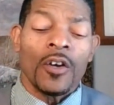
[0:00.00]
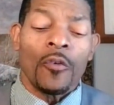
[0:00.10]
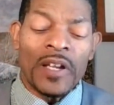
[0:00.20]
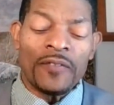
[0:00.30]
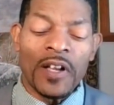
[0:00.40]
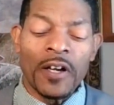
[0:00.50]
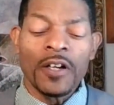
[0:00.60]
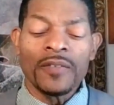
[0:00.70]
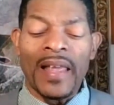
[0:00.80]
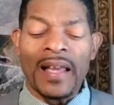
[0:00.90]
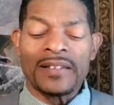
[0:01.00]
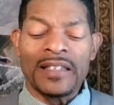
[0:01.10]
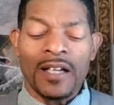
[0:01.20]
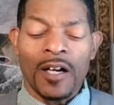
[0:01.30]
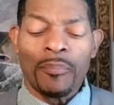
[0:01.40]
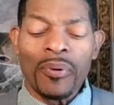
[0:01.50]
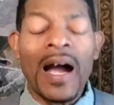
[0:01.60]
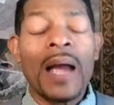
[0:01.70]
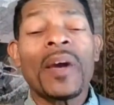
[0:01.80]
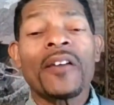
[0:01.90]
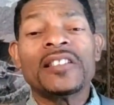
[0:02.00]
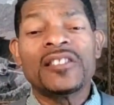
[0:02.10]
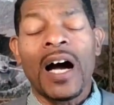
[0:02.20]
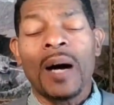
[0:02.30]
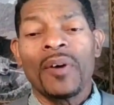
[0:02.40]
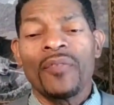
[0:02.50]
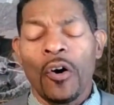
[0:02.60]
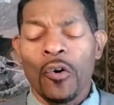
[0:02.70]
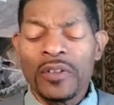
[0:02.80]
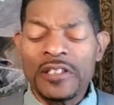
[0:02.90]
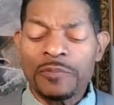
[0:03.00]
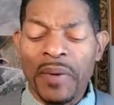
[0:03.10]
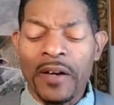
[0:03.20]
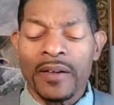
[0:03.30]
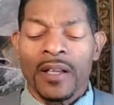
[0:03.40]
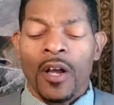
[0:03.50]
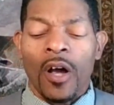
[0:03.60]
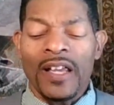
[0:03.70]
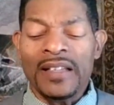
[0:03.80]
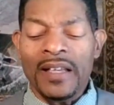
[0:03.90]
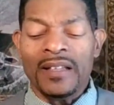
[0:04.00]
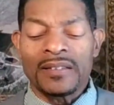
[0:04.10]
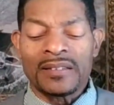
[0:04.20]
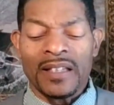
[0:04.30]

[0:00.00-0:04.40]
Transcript: We've learned that the uh, primary job of the Holy Spirit is,